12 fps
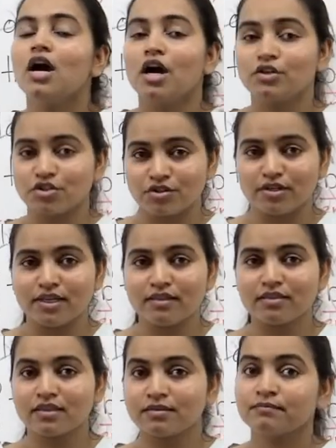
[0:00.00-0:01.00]

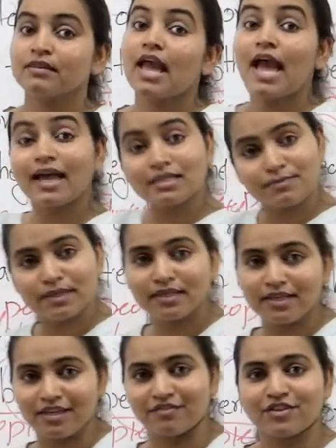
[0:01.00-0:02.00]
underneath, and
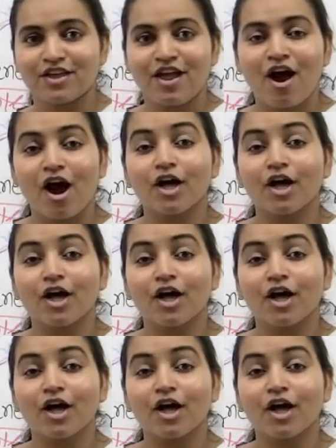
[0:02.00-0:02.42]
beneath.